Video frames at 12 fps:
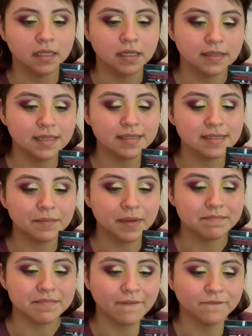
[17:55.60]
It's like a
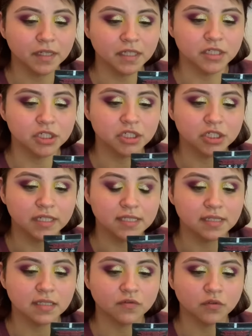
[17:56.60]
semi-matte finish, and it
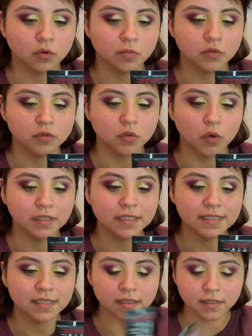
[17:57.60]
says it's for normal to oily
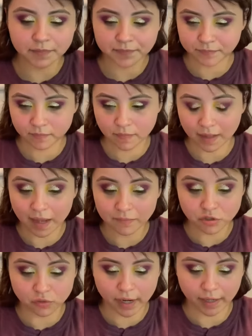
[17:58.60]
skin.
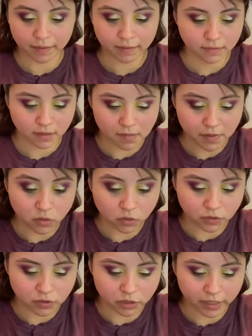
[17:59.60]
I'm dry. I'm like
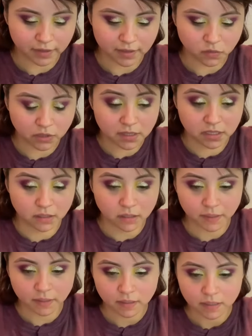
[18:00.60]
normal to dry, and this works good on
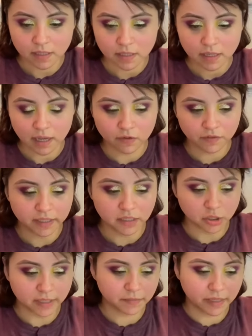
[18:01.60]
me. I don't feel like it
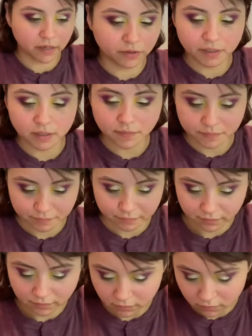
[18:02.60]
dries me anything.
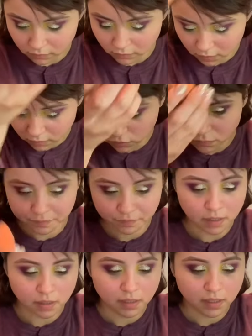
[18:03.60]

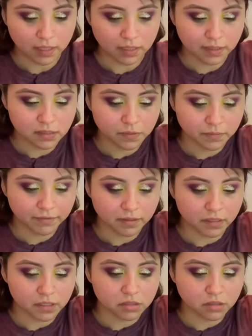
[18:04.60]
I like to put my
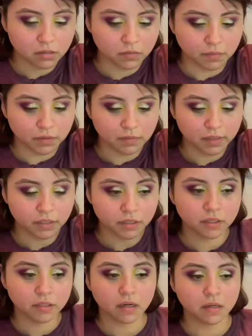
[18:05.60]
foundation on with the Beauty
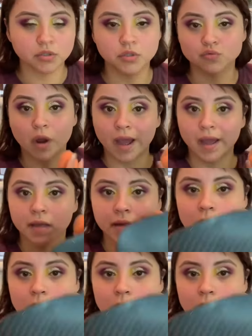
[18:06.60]
Blender dry.